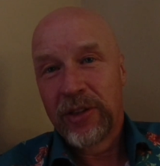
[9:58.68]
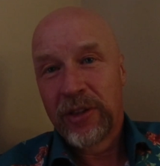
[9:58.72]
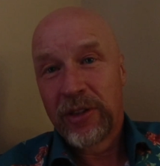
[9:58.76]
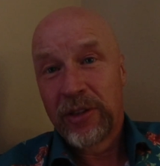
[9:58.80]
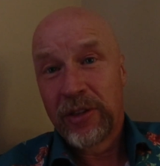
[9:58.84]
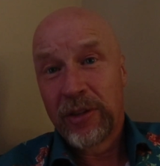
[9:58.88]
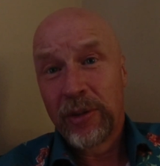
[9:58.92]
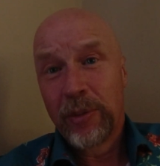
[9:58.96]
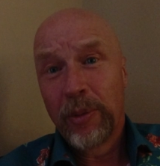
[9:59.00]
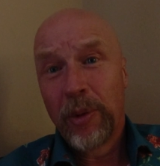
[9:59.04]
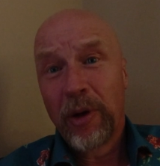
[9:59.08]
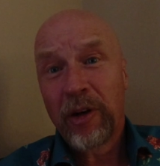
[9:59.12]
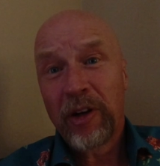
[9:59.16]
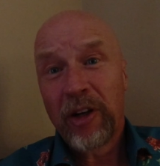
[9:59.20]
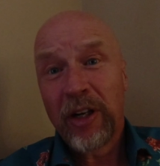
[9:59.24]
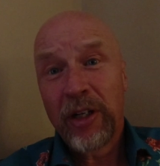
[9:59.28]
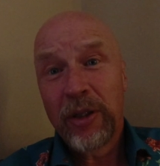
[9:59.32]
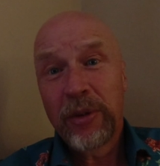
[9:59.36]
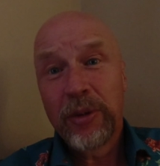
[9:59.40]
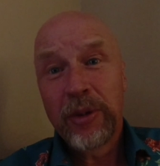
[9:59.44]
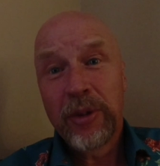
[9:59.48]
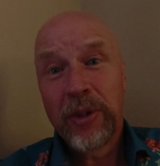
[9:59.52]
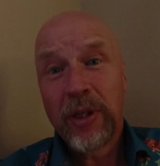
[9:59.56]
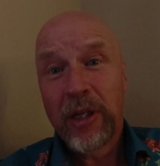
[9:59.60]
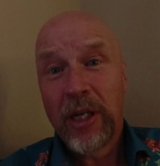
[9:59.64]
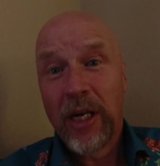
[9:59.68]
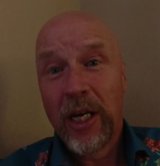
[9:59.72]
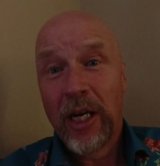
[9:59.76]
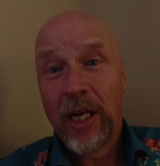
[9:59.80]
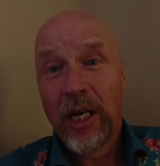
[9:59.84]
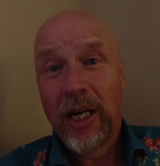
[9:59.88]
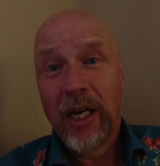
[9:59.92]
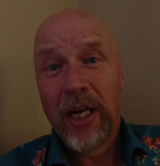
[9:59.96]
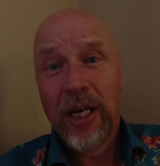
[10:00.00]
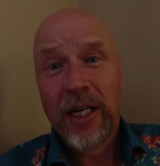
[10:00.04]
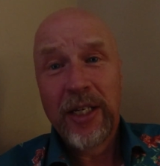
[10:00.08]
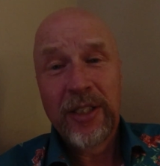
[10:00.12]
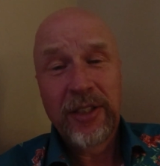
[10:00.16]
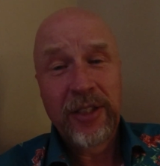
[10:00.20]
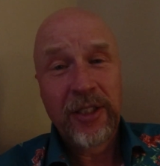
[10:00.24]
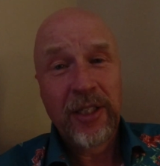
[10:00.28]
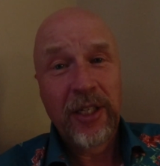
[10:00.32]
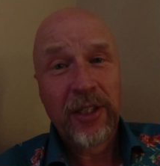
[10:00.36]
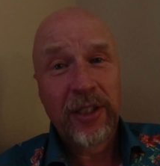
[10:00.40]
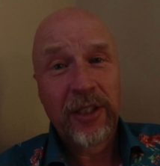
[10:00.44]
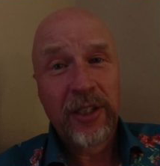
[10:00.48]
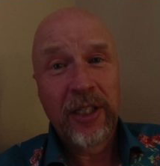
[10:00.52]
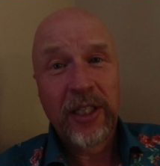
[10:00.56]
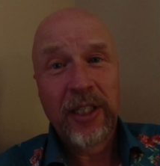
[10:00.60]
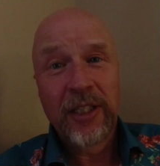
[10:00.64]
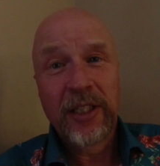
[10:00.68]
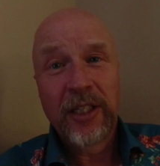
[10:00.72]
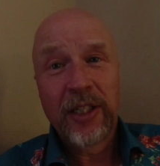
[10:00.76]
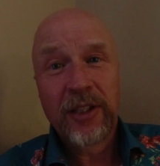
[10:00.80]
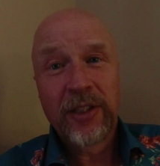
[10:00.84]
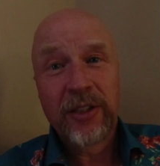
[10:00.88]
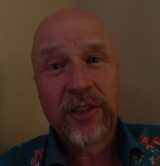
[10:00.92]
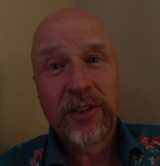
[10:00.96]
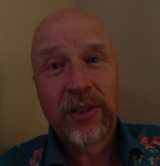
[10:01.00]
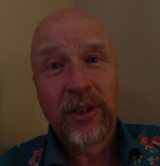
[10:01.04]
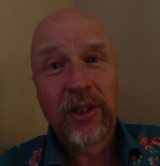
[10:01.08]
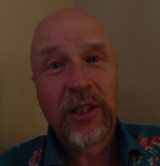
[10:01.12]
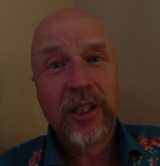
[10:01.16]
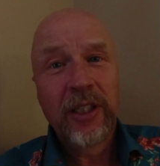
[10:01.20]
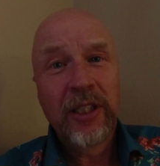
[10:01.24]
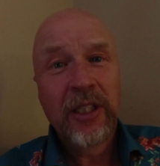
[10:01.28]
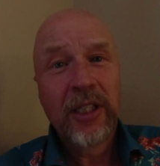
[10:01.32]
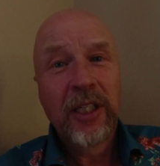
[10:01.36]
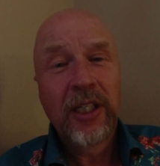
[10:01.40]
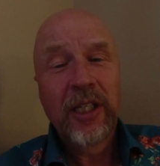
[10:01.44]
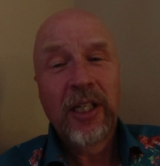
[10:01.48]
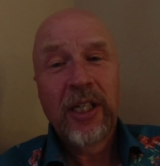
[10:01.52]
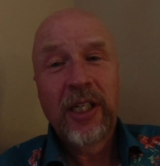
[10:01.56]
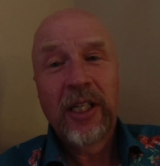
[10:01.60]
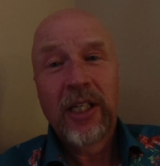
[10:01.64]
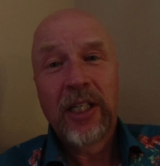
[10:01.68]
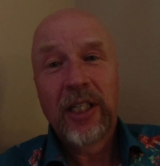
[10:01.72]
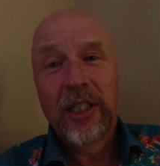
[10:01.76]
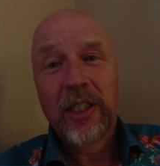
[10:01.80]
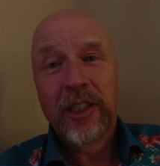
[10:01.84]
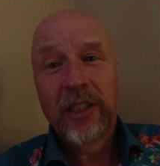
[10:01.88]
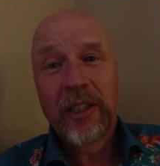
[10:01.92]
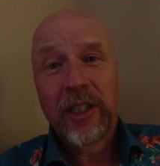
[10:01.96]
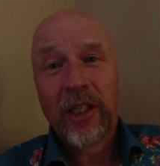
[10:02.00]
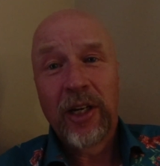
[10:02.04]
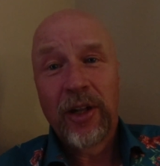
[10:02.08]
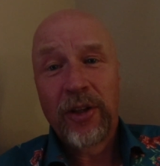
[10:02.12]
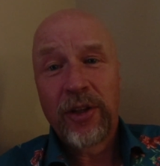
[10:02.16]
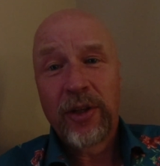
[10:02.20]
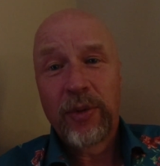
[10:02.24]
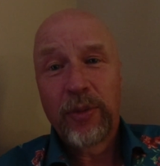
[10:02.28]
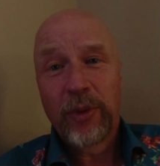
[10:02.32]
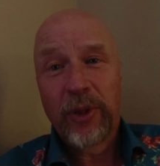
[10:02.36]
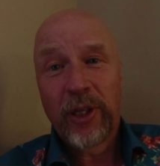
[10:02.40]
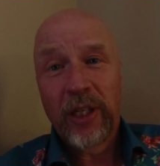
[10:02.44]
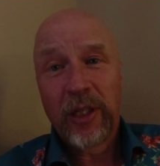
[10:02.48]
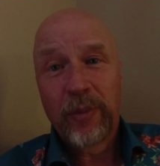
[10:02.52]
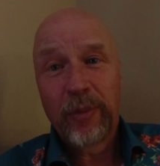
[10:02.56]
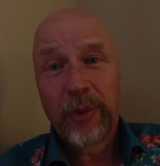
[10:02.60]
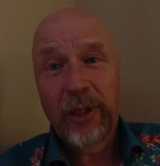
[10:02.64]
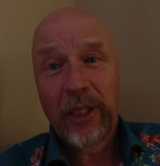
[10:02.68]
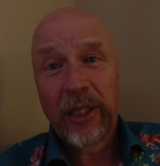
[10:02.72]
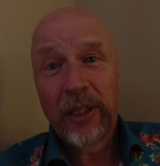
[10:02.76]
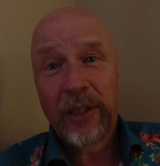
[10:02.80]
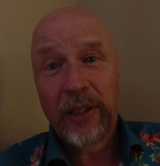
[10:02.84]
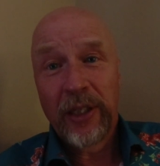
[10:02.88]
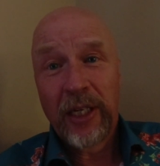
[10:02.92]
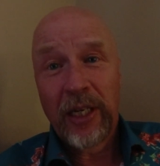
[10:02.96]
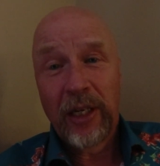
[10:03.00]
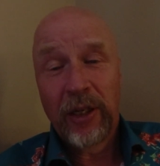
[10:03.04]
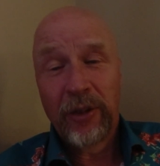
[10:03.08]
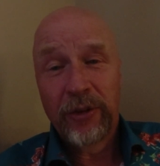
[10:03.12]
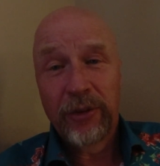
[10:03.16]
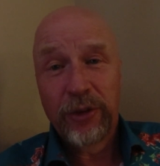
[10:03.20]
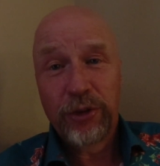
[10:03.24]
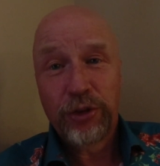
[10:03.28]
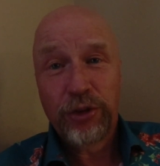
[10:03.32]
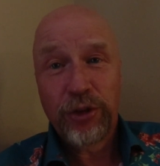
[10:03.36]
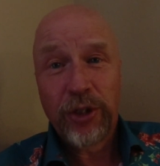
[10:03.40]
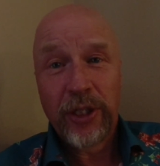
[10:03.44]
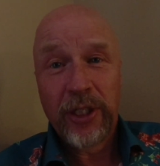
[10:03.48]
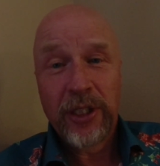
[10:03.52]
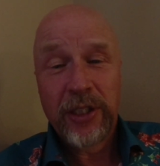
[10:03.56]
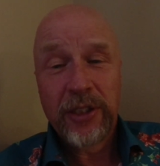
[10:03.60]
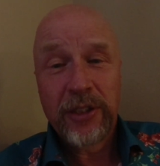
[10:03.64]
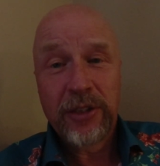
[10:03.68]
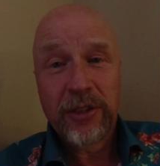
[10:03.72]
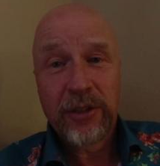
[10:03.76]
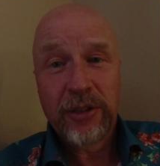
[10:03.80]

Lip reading: tomorrow is another day, another dollar, and I think we're going to be going out on the train